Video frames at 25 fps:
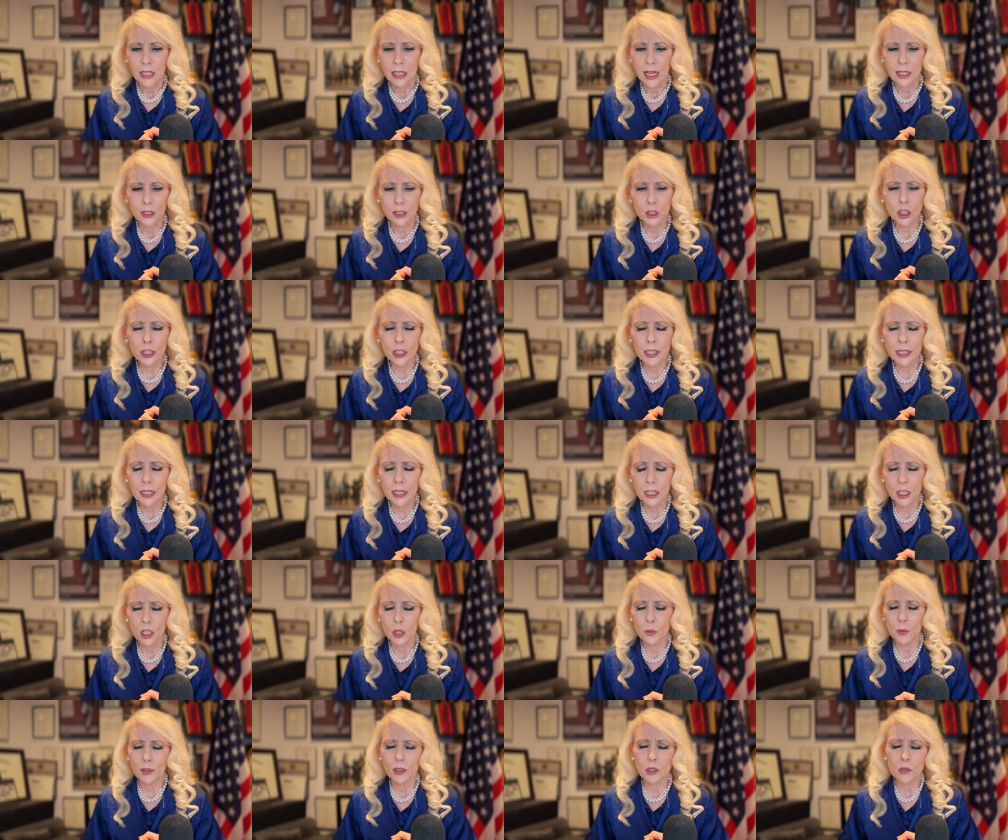Looking at
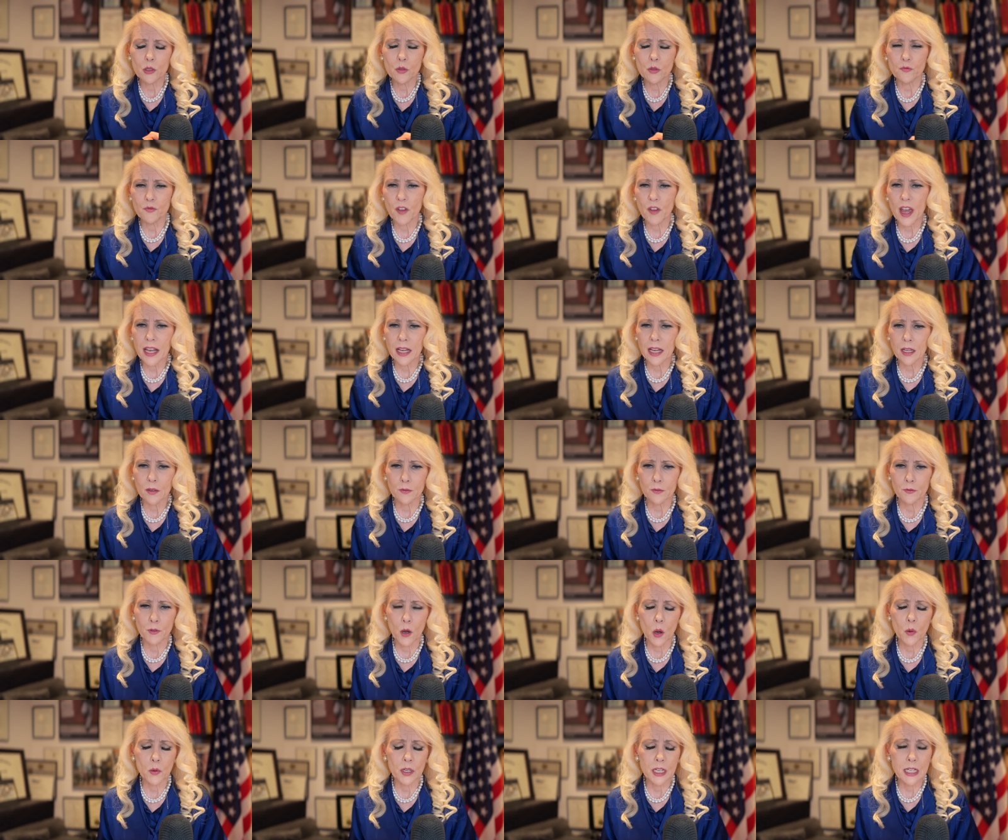her with those fake and
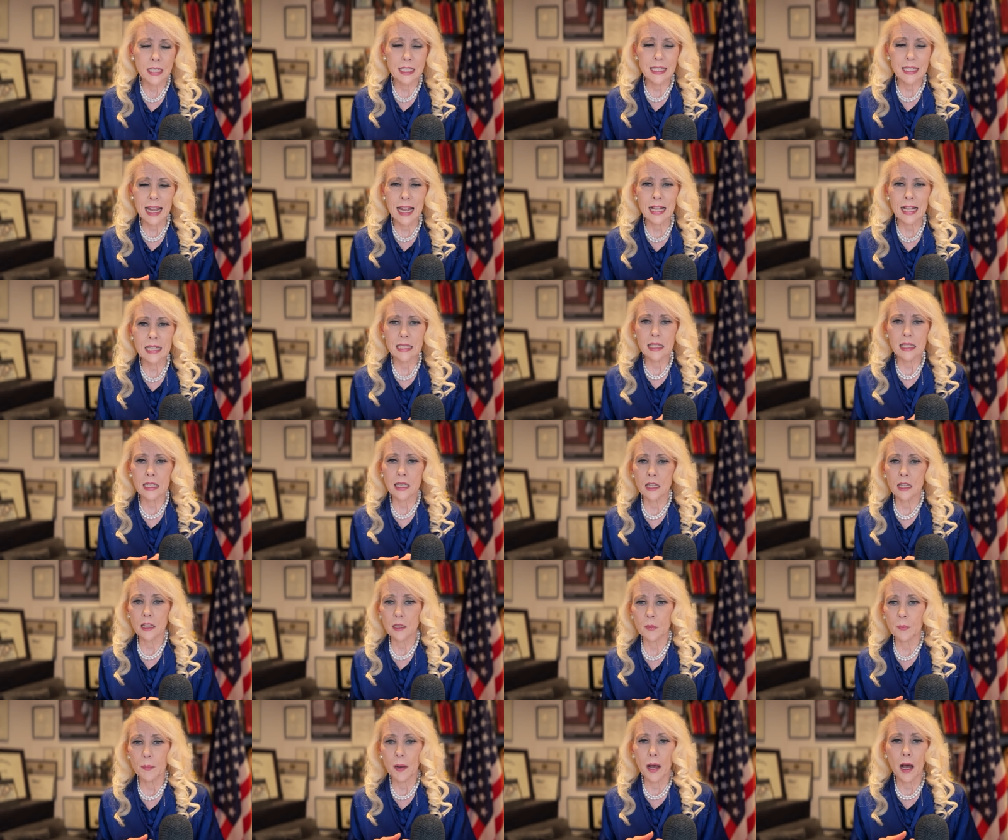phony dancing in
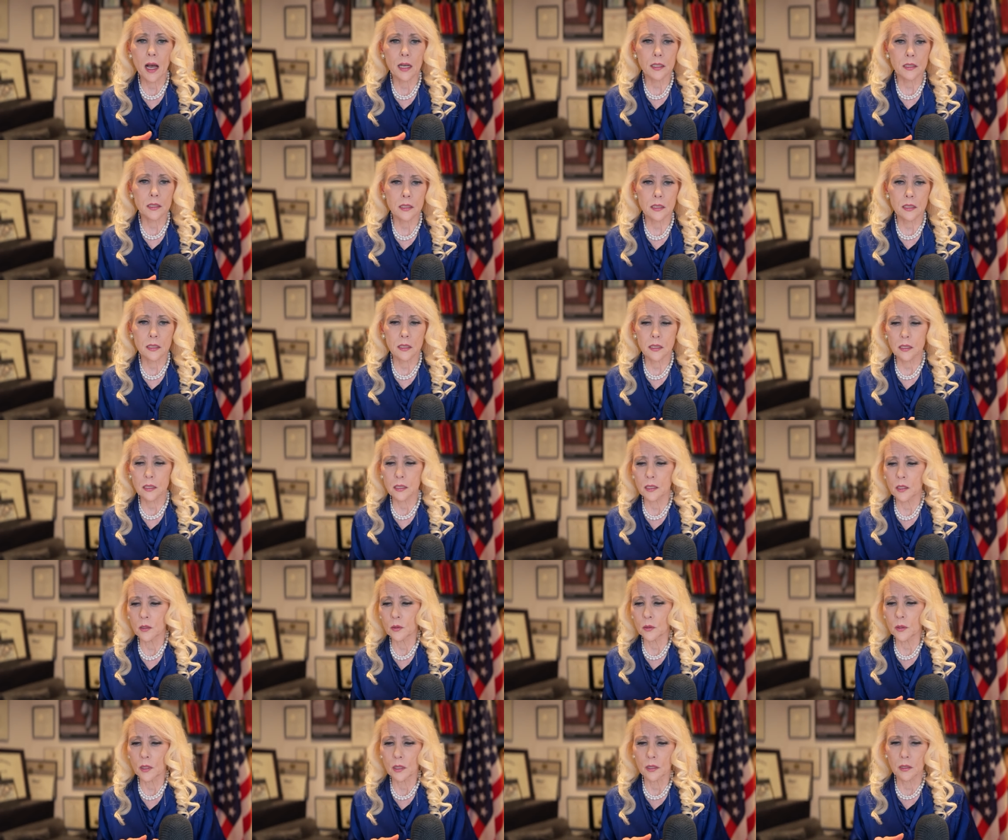the box, you
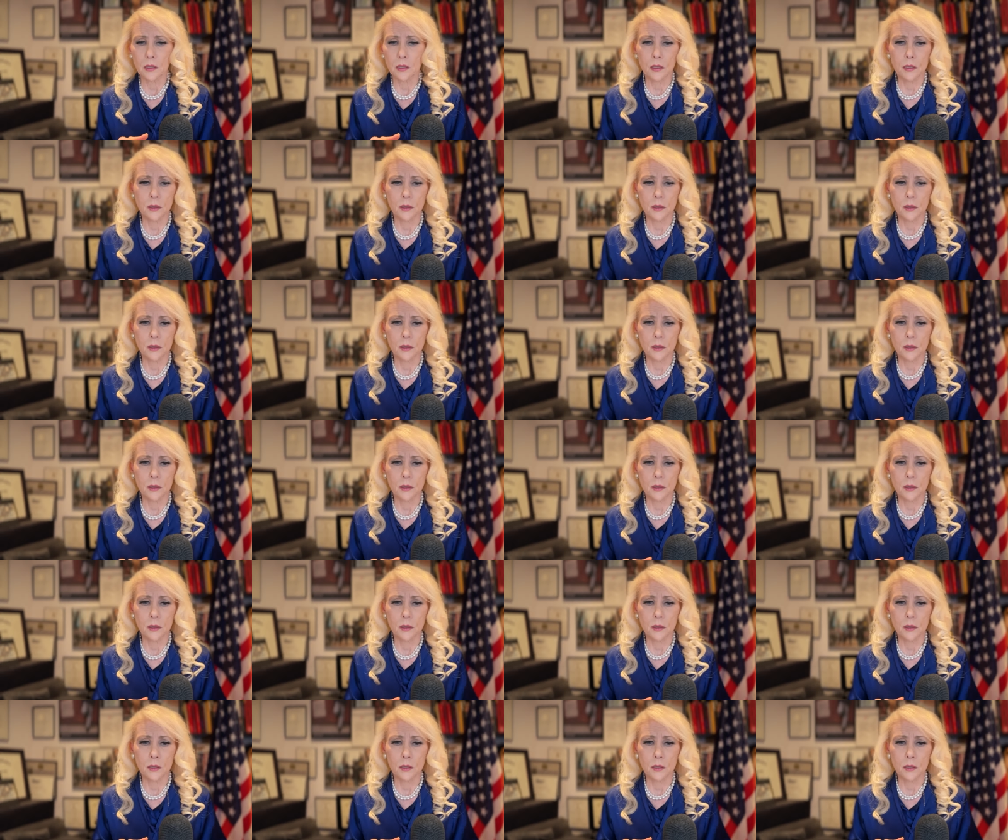know. Uh,